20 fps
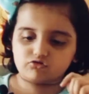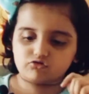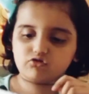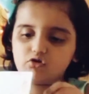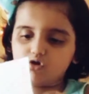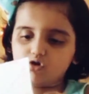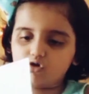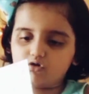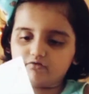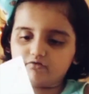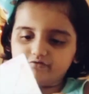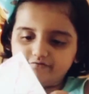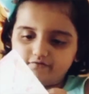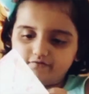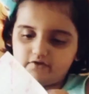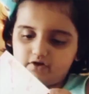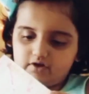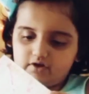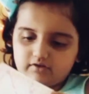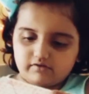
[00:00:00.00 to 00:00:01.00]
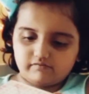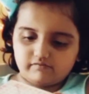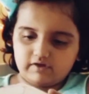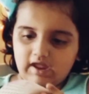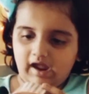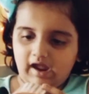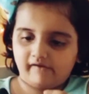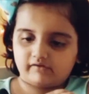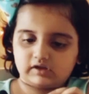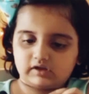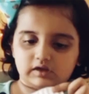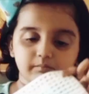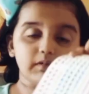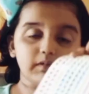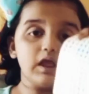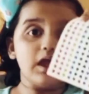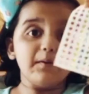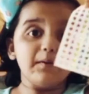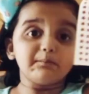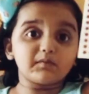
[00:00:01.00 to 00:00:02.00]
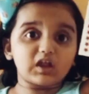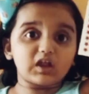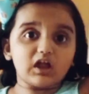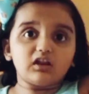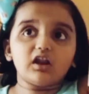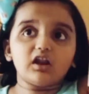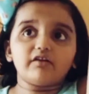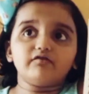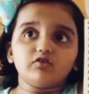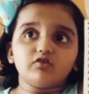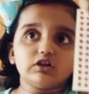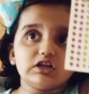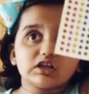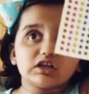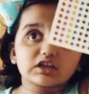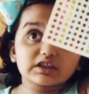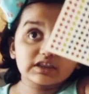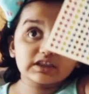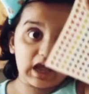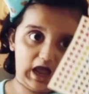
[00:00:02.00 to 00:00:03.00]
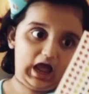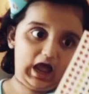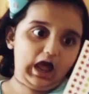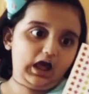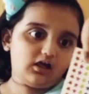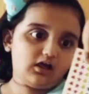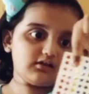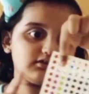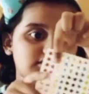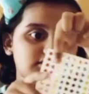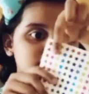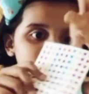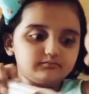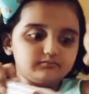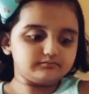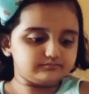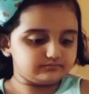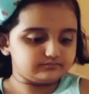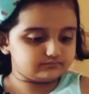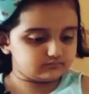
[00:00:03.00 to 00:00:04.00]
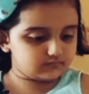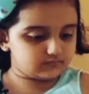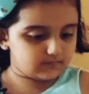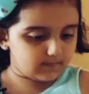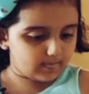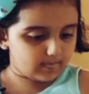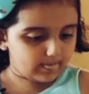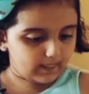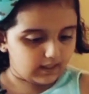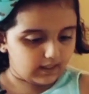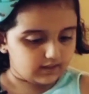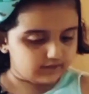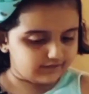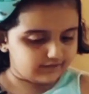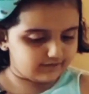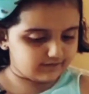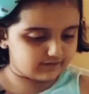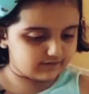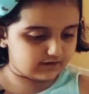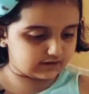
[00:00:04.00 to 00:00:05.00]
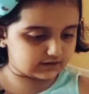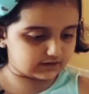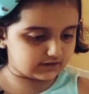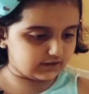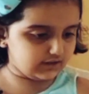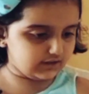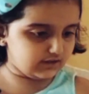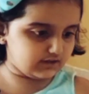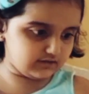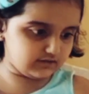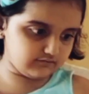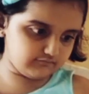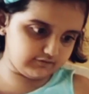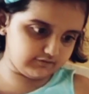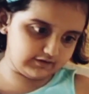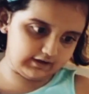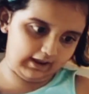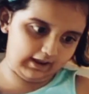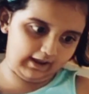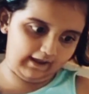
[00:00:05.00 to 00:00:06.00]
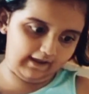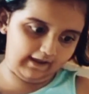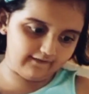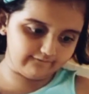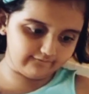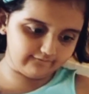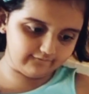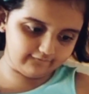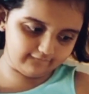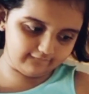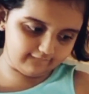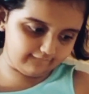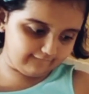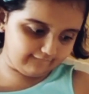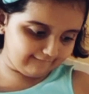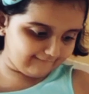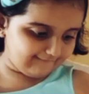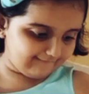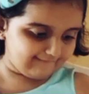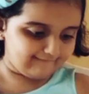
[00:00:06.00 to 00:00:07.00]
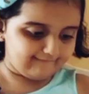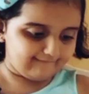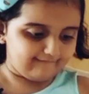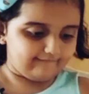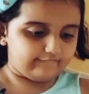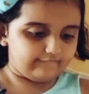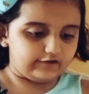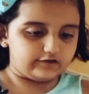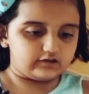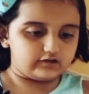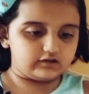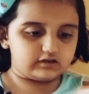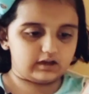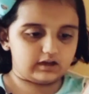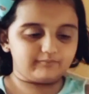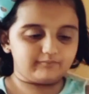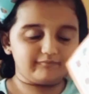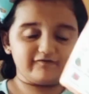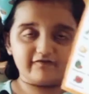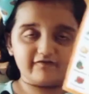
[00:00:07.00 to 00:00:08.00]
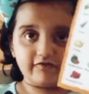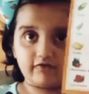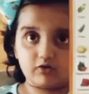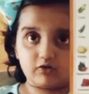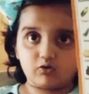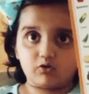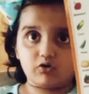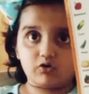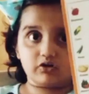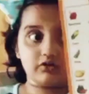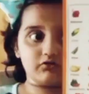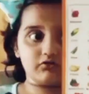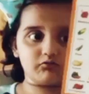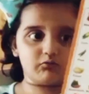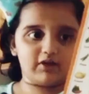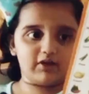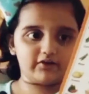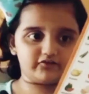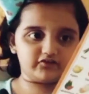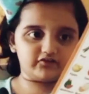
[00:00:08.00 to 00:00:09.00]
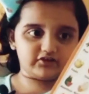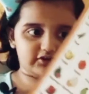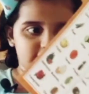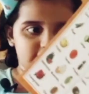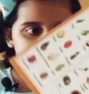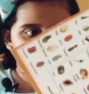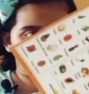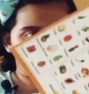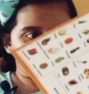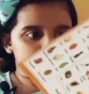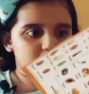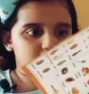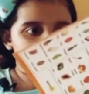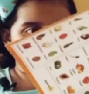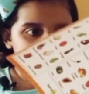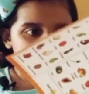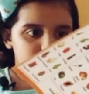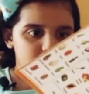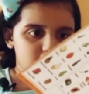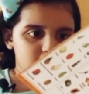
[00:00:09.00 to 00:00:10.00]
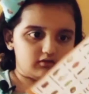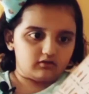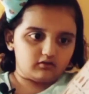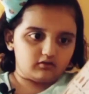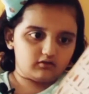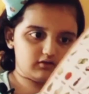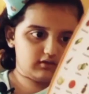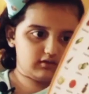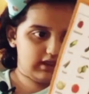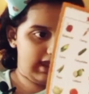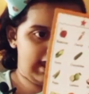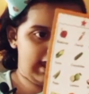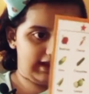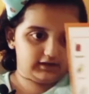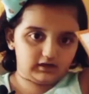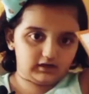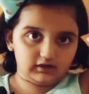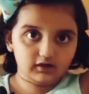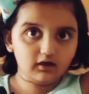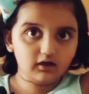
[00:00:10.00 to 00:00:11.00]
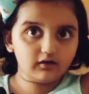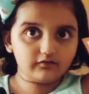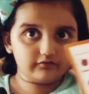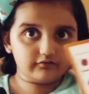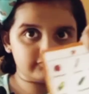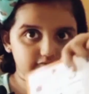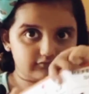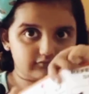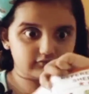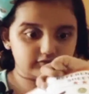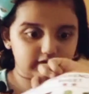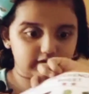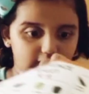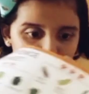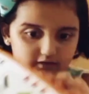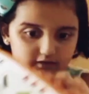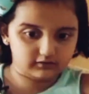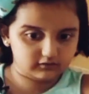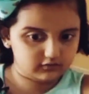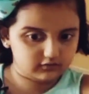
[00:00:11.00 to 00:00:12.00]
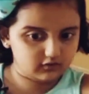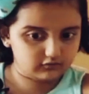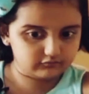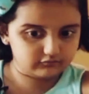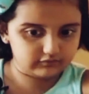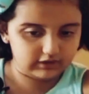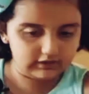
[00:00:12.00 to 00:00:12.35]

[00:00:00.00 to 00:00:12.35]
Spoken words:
So first we have some colorful stars. Second we have some fruits, veggies and other kinds of